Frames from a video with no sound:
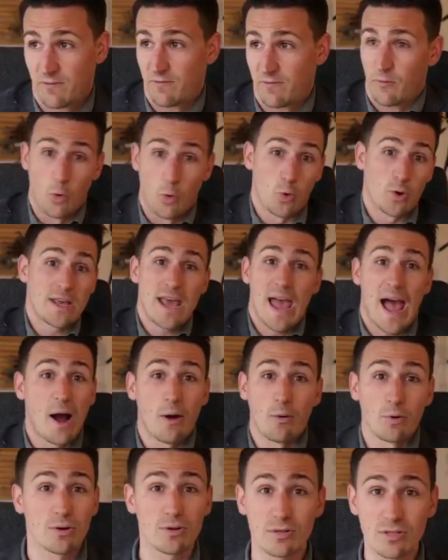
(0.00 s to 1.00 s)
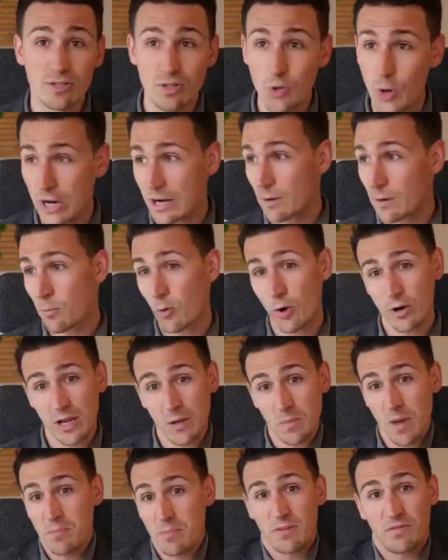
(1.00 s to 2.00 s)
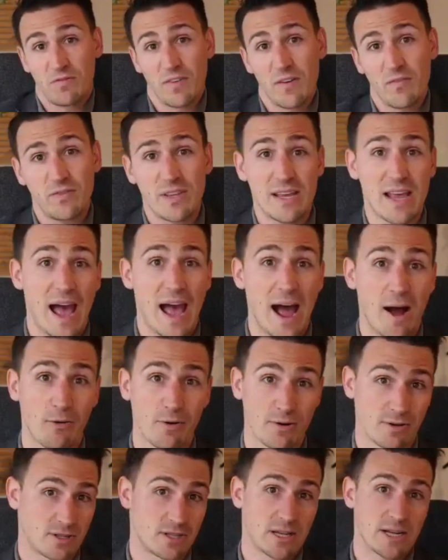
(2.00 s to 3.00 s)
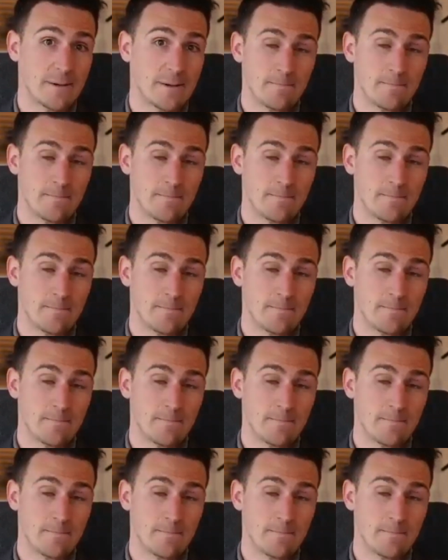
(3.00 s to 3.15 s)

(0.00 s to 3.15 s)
40 hours, you end up working maybe 50 hours